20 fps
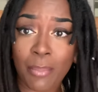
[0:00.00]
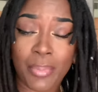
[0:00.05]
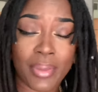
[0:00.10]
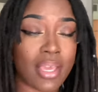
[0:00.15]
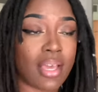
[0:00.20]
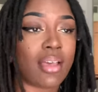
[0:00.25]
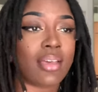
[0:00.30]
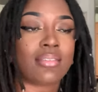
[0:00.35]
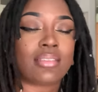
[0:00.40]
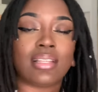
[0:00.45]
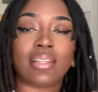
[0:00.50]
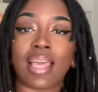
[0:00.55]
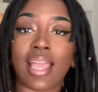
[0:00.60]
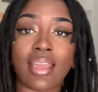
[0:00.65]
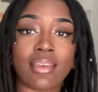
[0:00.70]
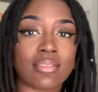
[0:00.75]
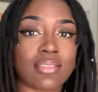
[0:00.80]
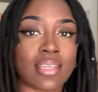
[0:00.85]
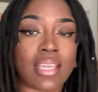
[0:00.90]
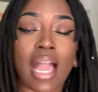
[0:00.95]
Because the
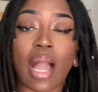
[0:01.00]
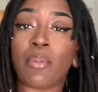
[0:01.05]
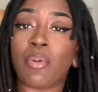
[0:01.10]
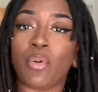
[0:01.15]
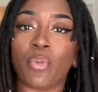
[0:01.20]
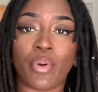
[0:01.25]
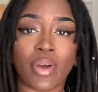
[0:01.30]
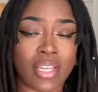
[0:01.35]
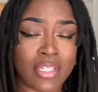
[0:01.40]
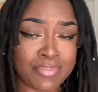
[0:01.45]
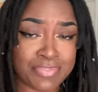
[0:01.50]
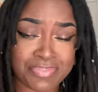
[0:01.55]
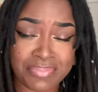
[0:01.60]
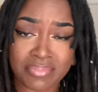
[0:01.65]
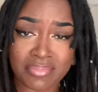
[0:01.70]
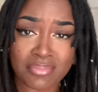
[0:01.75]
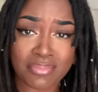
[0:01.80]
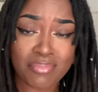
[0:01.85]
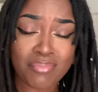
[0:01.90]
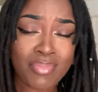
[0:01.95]
last thing I will want
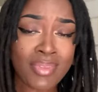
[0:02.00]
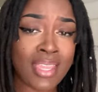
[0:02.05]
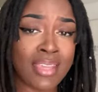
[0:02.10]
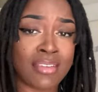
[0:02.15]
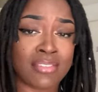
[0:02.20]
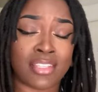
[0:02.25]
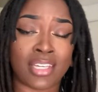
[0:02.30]
is